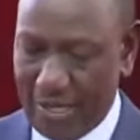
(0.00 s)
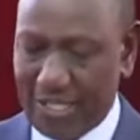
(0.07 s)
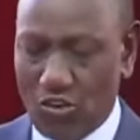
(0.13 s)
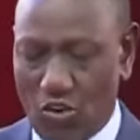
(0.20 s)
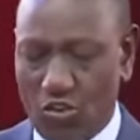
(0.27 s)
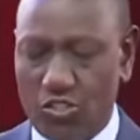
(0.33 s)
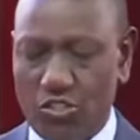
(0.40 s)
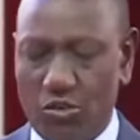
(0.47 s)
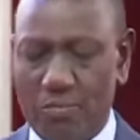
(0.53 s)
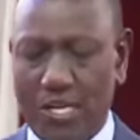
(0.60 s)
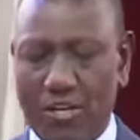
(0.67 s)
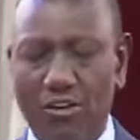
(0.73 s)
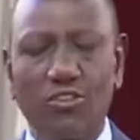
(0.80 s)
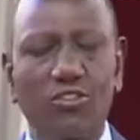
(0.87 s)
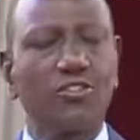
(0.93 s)
but also
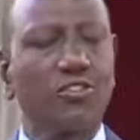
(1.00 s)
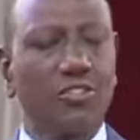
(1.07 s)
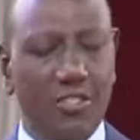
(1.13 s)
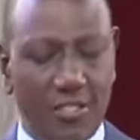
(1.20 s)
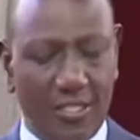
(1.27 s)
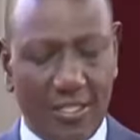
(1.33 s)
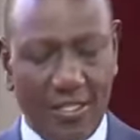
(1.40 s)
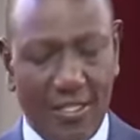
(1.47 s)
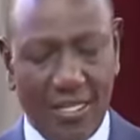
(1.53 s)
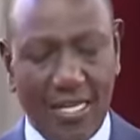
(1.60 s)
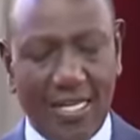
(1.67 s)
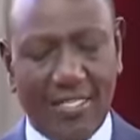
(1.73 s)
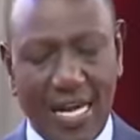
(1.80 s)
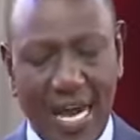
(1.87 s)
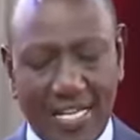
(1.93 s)
because
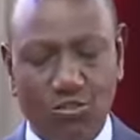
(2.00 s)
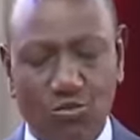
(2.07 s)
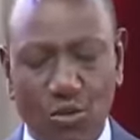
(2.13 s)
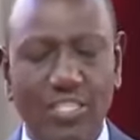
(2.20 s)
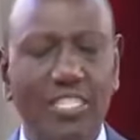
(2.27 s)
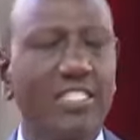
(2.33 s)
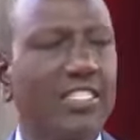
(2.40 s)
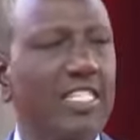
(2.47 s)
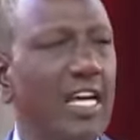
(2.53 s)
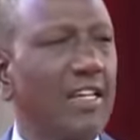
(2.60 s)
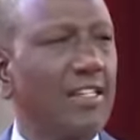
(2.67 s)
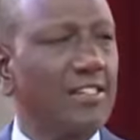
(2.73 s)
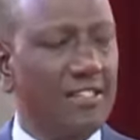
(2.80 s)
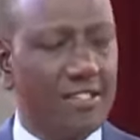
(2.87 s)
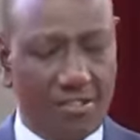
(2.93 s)
it has what it
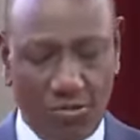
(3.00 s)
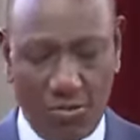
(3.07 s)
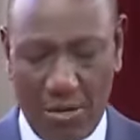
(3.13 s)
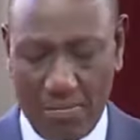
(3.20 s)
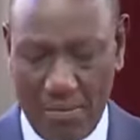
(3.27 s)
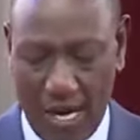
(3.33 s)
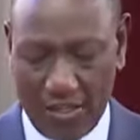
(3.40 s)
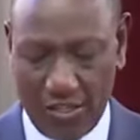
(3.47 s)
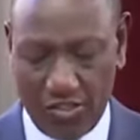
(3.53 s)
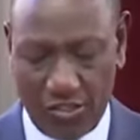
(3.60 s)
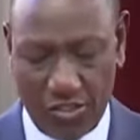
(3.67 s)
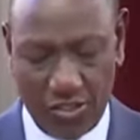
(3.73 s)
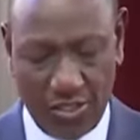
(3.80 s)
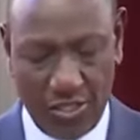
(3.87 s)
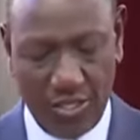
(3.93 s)
takes to
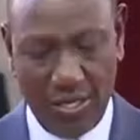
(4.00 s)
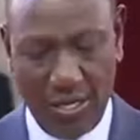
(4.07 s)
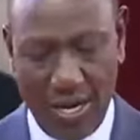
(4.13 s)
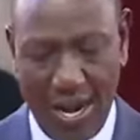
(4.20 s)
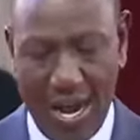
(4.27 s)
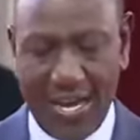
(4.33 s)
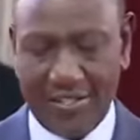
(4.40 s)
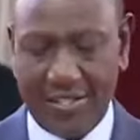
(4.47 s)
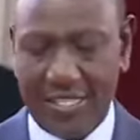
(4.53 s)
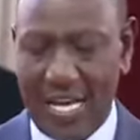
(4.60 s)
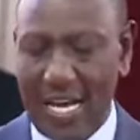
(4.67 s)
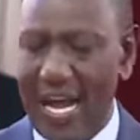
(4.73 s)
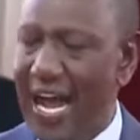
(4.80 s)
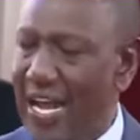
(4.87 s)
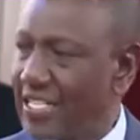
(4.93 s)
emerge as
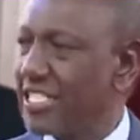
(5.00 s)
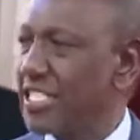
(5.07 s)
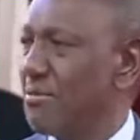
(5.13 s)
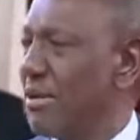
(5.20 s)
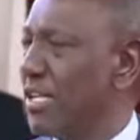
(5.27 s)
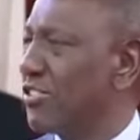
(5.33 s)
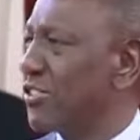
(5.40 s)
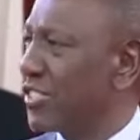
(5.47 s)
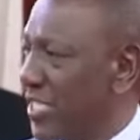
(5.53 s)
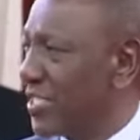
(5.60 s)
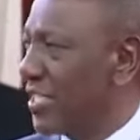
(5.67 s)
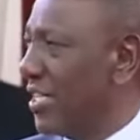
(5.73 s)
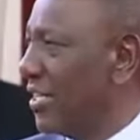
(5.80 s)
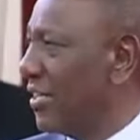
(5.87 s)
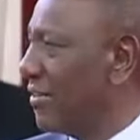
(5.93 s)
the ultimate
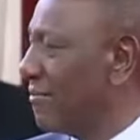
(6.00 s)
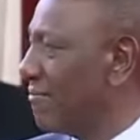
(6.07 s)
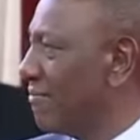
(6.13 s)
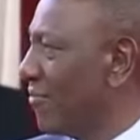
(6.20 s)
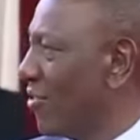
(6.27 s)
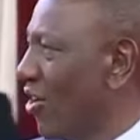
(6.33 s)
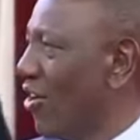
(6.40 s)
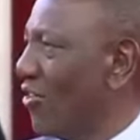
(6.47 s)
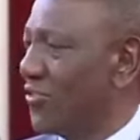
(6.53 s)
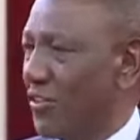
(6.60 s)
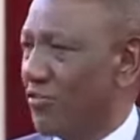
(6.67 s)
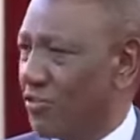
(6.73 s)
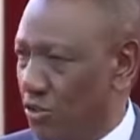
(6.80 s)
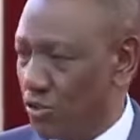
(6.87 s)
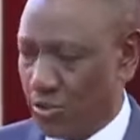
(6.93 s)
city of
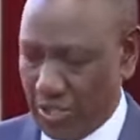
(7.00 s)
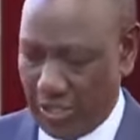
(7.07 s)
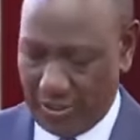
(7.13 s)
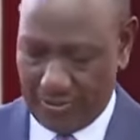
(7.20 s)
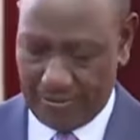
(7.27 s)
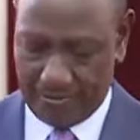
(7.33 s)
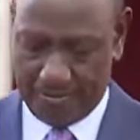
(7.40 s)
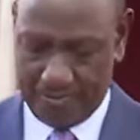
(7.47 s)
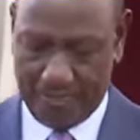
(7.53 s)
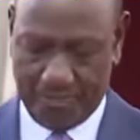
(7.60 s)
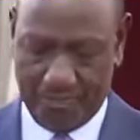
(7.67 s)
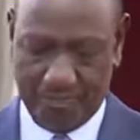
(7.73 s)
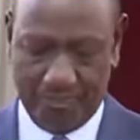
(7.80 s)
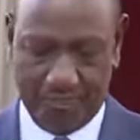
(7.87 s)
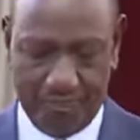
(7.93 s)
the future.
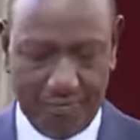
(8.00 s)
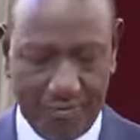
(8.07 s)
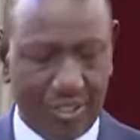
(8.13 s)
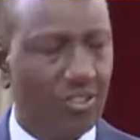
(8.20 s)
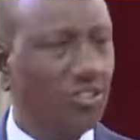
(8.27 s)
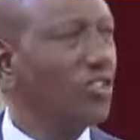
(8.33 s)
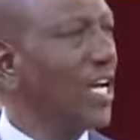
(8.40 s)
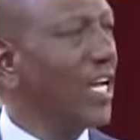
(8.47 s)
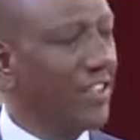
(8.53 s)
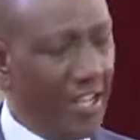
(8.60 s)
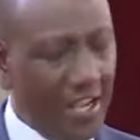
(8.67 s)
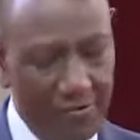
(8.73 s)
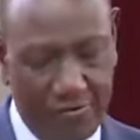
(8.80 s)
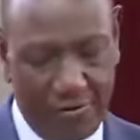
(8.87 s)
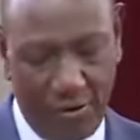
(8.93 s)
Today,
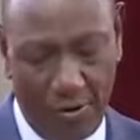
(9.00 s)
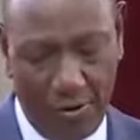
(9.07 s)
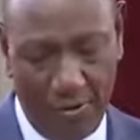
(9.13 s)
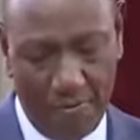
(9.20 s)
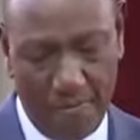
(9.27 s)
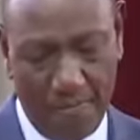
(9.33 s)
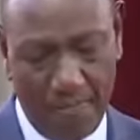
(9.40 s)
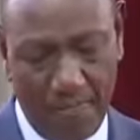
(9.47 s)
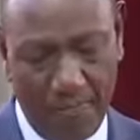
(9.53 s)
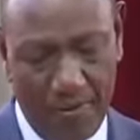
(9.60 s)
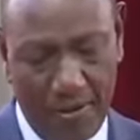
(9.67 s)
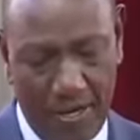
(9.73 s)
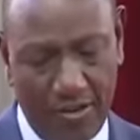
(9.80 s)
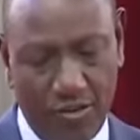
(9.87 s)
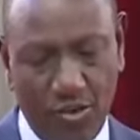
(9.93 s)
therefore,
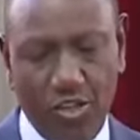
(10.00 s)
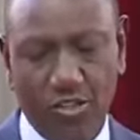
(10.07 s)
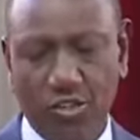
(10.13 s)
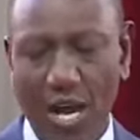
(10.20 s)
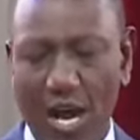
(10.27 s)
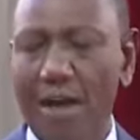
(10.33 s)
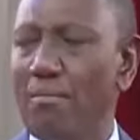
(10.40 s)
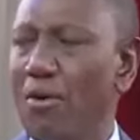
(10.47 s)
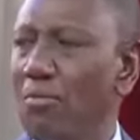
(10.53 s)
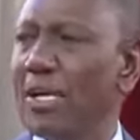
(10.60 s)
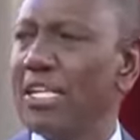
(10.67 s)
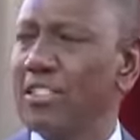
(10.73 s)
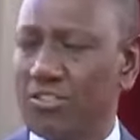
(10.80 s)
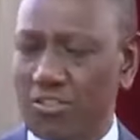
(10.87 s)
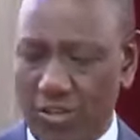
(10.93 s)
is also our
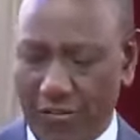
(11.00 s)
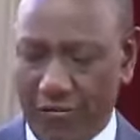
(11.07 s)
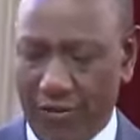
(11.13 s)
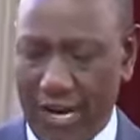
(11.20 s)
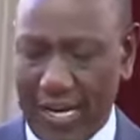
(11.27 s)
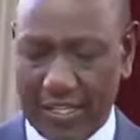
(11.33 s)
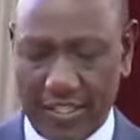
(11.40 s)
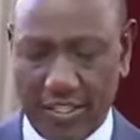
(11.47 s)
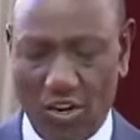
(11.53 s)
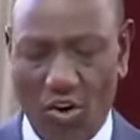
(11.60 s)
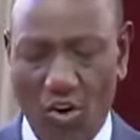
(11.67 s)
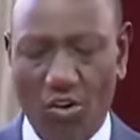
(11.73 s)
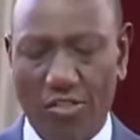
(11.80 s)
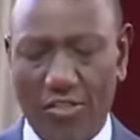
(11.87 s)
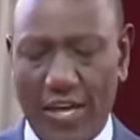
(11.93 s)
moment to reflect
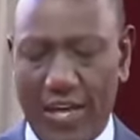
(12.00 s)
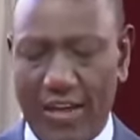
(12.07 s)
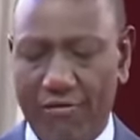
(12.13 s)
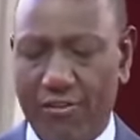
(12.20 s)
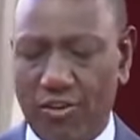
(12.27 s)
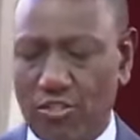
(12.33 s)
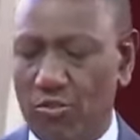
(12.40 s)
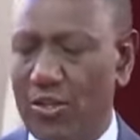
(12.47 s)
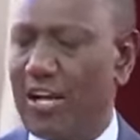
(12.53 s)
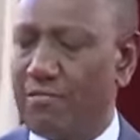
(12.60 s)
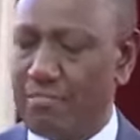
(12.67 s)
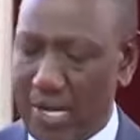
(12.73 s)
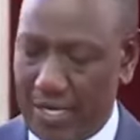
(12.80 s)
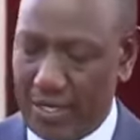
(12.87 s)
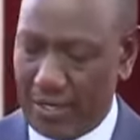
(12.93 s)
on the effort we
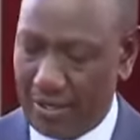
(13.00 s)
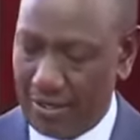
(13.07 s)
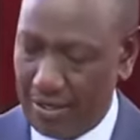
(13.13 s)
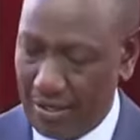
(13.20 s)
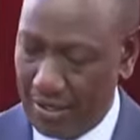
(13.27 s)
have made